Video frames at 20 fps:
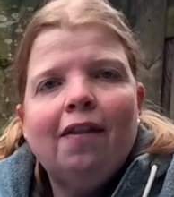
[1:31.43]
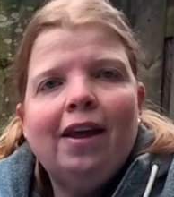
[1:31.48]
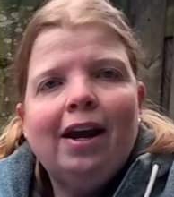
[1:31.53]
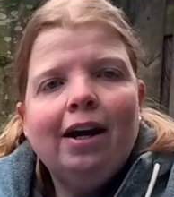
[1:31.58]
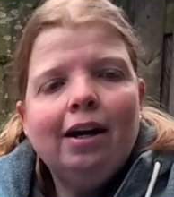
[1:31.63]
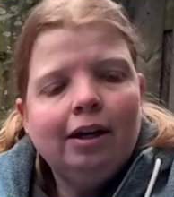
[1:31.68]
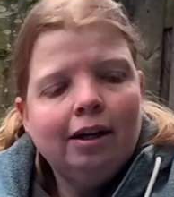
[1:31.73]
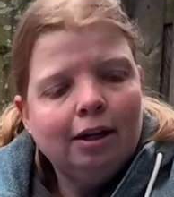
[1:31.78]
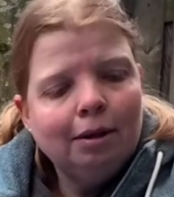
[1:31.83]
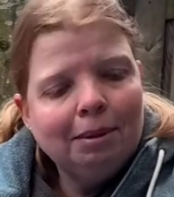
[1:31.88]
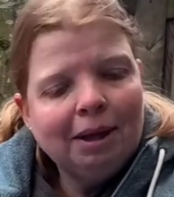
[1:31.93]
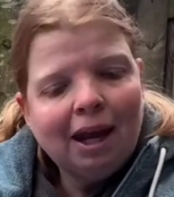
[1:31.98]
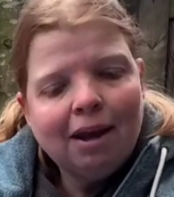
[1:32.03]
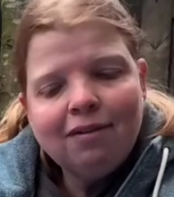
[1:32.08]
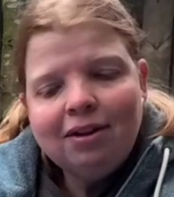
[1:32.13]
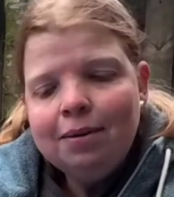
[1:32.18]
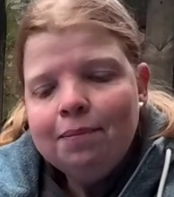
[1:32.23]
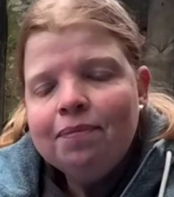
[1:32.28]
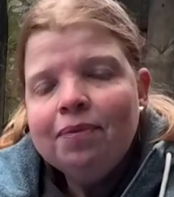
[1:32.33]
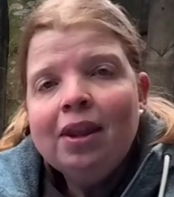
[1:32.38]
on there. Come here,
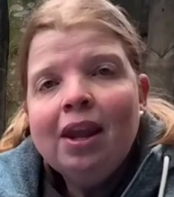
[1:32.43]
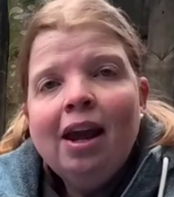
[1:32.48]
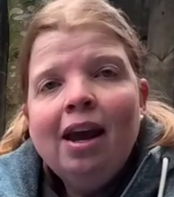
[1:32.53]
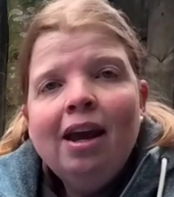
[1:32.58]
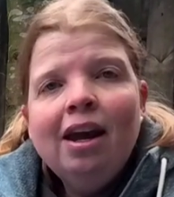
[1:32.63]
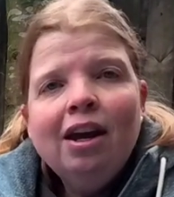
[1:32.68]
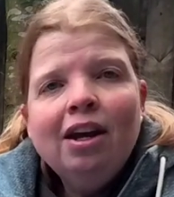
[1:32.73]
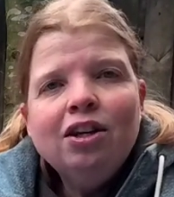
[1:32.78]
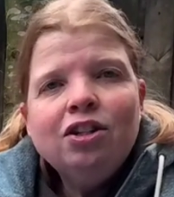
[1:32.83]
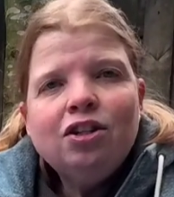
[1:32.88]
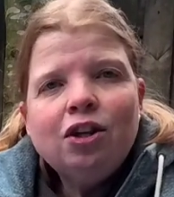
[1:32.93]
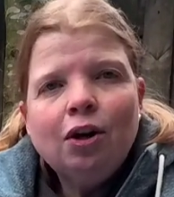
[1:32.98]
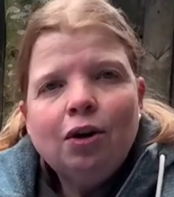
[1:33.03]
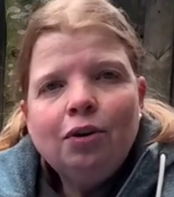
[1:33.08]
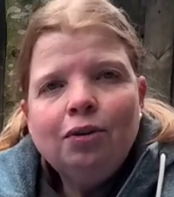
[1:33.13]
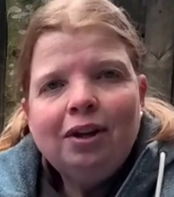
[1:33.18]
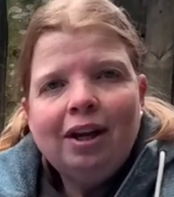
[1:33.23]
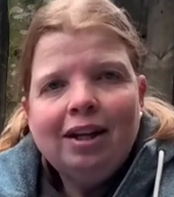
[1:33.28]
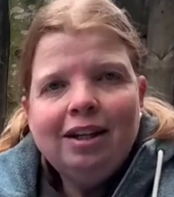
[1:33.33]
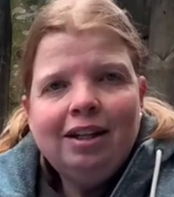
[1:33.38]
Javi.
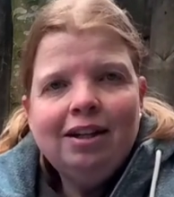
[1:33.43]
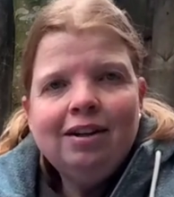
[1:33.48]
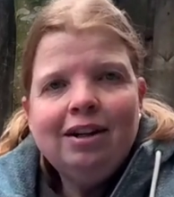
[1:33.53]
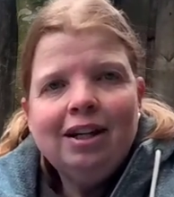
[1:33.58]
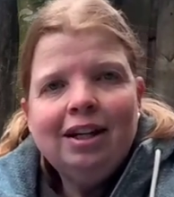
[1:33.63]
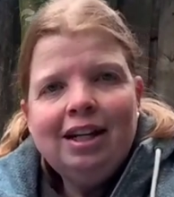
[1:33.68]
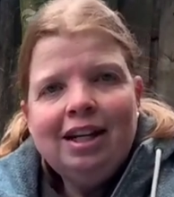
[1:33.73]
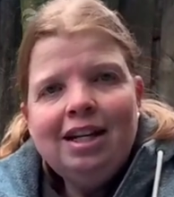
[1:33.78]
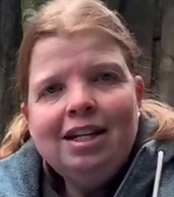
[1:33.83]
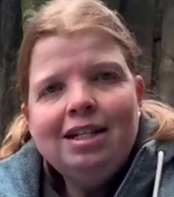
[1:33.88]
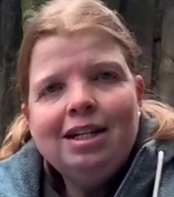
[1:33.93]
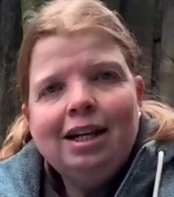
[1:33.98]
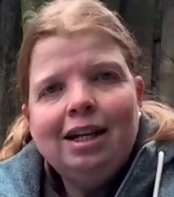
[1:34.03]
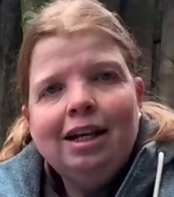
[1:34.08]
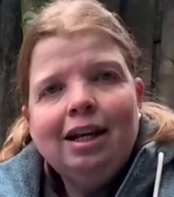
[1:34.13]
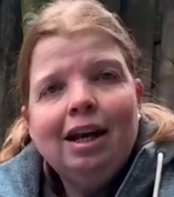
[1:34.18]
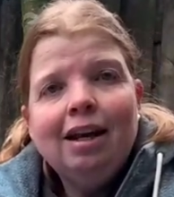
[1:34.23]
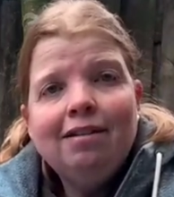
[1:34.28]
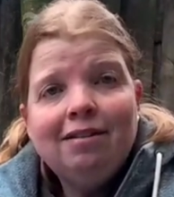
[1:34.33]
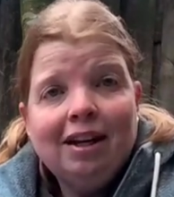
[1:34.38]
So that you can
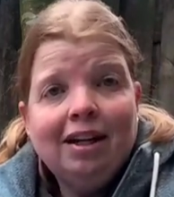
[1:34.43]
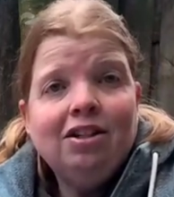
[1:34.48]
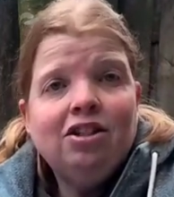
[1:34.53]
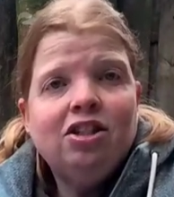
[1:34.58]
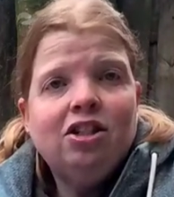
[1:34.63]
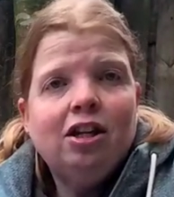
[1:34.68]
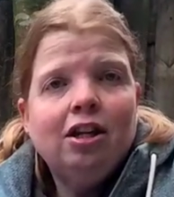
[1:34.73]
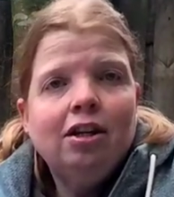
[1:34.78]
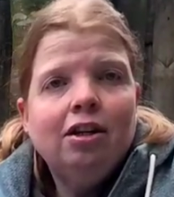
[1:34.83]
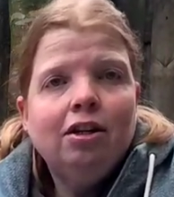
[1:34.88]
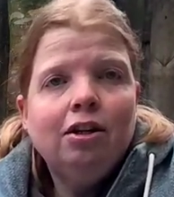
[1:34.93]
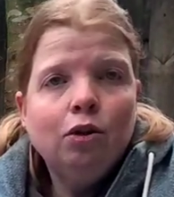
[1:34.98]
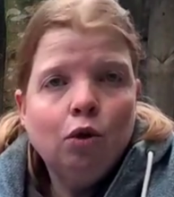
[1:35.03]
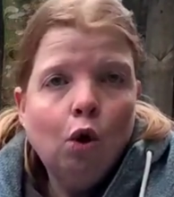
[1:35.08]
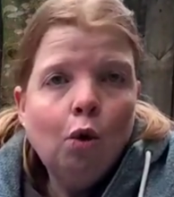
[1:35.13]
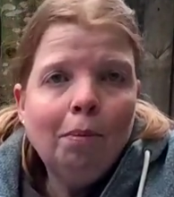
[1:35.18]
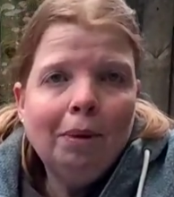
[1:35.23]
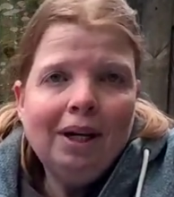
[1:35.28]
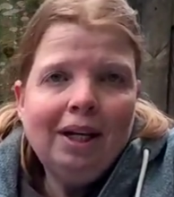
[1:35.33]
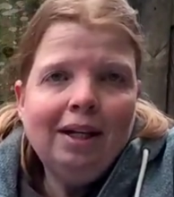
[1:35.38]
easily attach
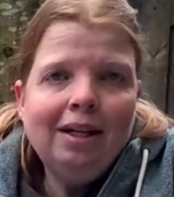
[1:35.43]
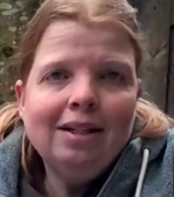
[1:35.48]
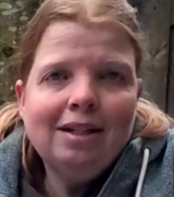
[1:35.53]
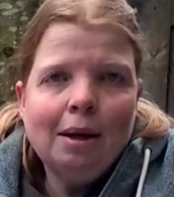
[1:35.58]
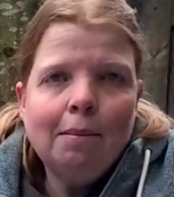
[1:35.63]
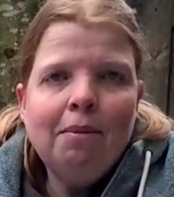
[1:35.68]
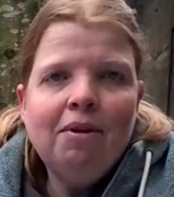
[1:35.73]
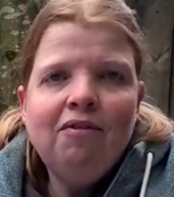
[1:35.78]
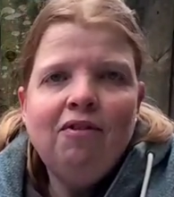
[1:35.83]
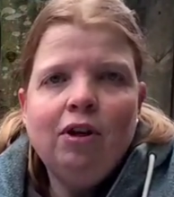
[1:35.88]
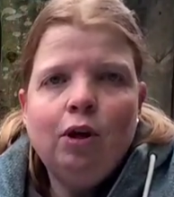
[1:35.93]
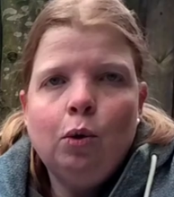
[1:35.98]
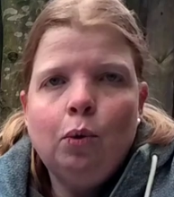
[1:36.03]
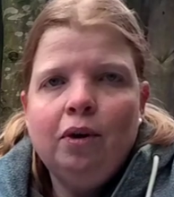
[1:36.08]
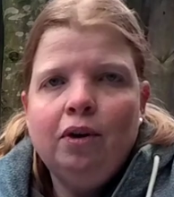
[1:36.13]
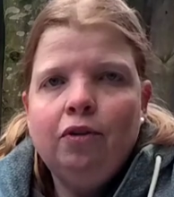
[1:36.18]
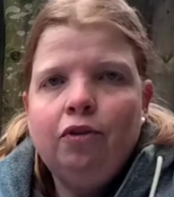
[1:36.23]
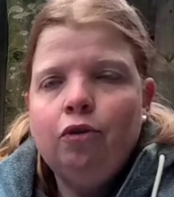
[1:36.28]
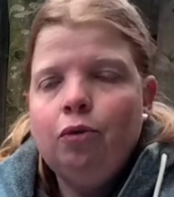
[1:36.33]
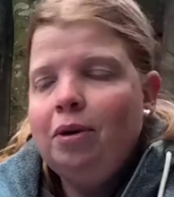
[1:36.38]
normally the Zenbivy
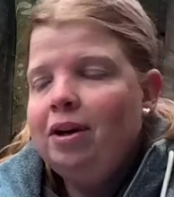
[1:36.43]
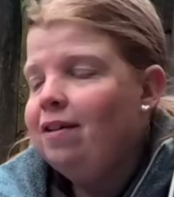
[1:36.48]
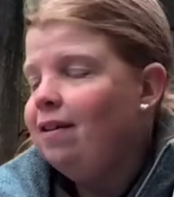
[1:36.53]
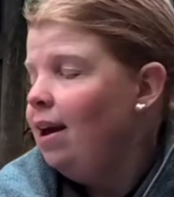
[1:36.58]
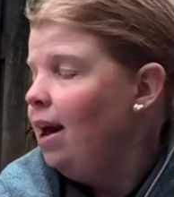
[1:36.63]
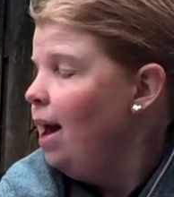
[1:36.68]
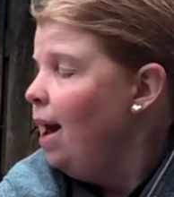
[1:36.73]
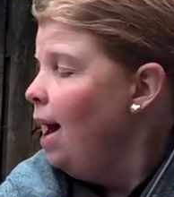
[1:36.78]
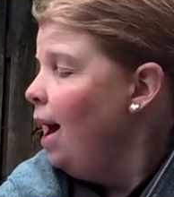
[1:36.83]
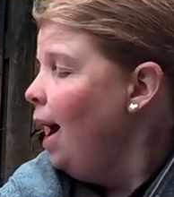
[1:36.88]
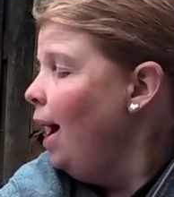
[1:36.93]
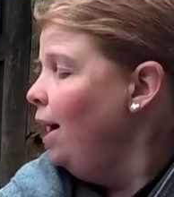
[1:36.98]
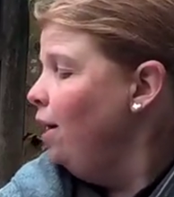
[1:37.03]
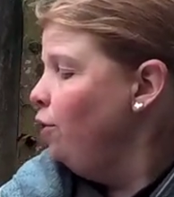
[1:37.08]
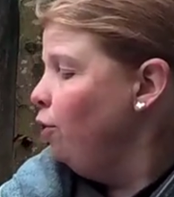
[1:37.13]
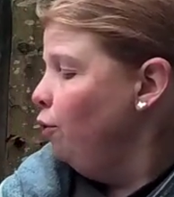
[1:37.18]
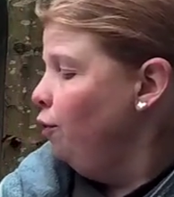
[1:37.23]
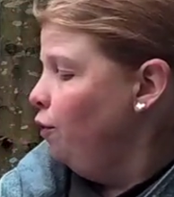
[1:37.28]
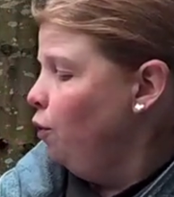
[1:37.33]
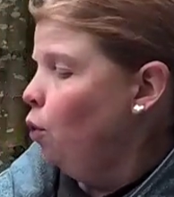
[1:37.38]
quilt to it.
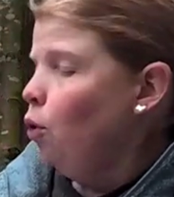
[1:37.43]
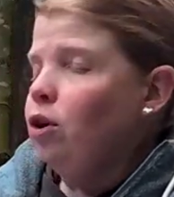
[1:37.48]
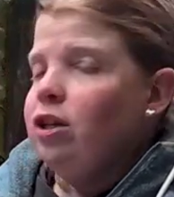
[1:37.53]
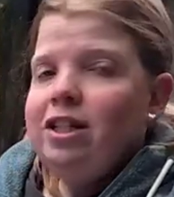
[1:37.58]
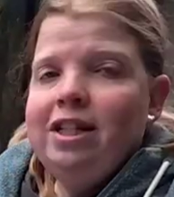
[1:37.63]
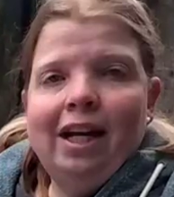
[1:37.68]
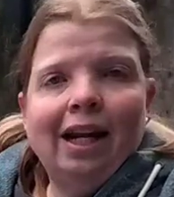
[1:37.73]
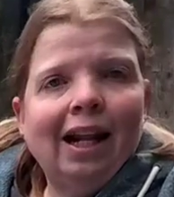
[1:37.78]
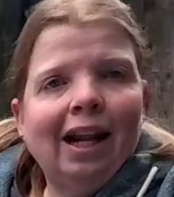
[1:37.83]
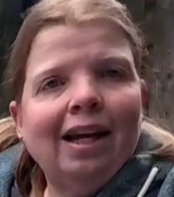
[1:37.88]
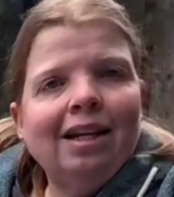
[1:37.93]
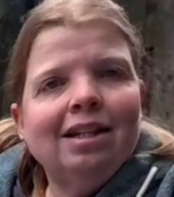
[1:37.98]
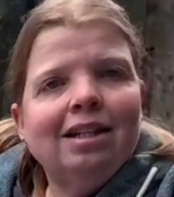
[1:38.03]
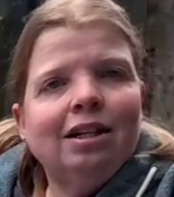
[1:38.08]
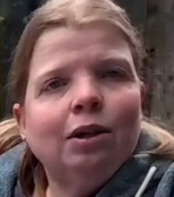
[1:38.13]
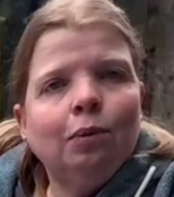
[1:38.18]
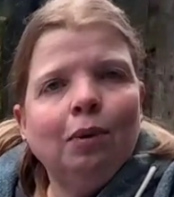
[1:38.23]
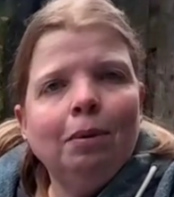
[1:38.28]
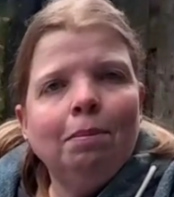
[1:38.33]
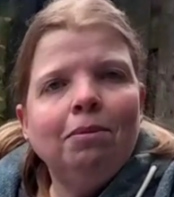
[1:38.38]
And of course the
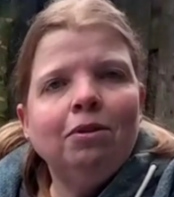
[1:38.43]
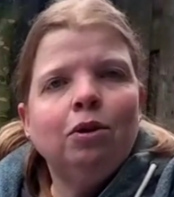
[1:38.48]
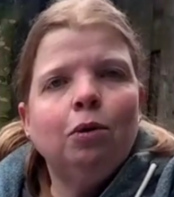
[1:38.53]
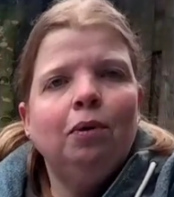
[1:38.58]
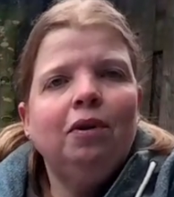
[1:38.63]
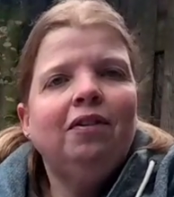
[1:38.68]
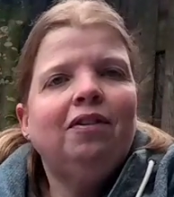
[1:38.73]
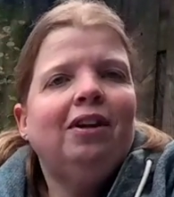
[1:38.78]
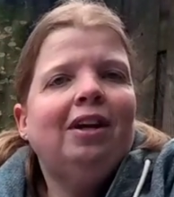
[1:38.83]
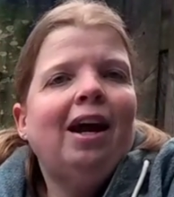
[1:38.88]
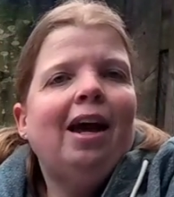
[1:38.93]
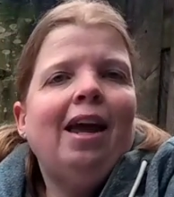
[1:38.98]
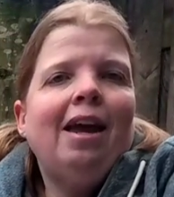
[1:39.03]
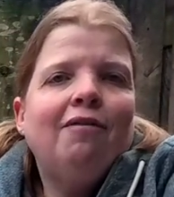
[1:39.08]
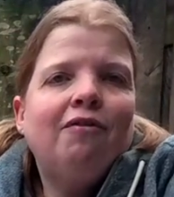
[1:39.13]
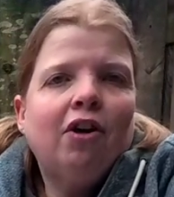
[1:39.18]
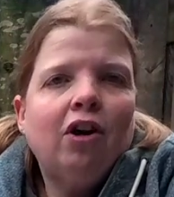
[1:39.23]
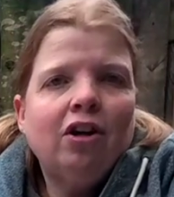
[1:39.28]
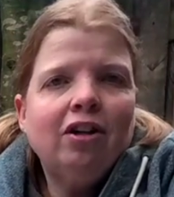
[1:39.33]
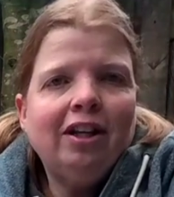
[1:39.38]
Enlightened equipment quilt that I
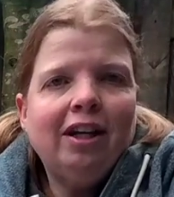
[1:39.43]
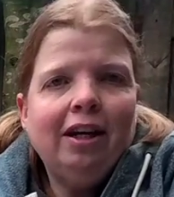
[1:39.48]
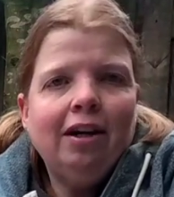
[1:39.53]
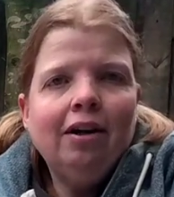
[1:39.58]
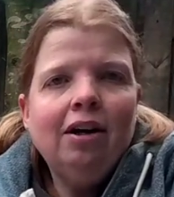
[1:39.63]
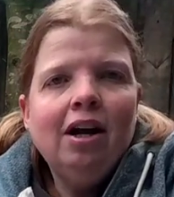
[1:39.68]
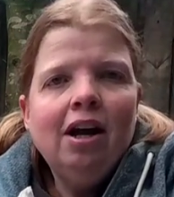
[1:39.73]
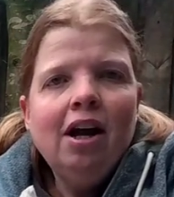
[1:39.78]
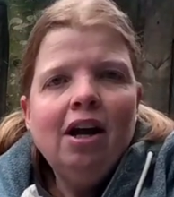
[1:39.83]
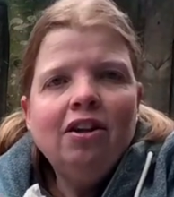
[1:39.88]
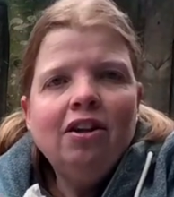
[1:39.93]
have got here